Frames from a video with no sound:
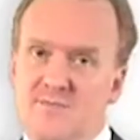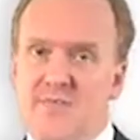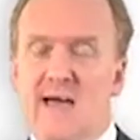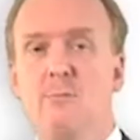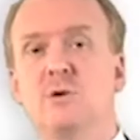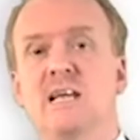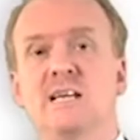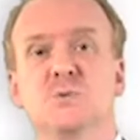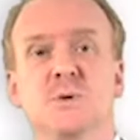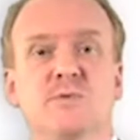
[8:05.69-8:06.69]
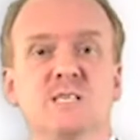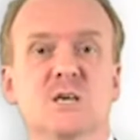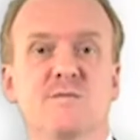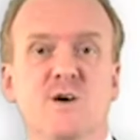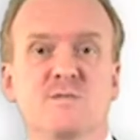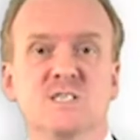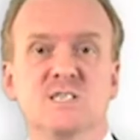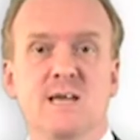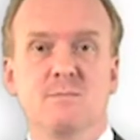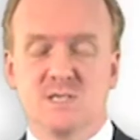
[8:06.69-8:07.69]
then that would lead to a risk of
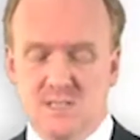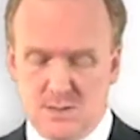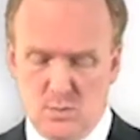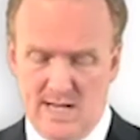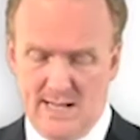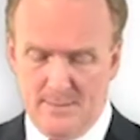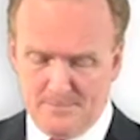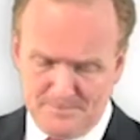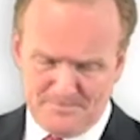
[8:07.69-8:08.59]
overstatement as well.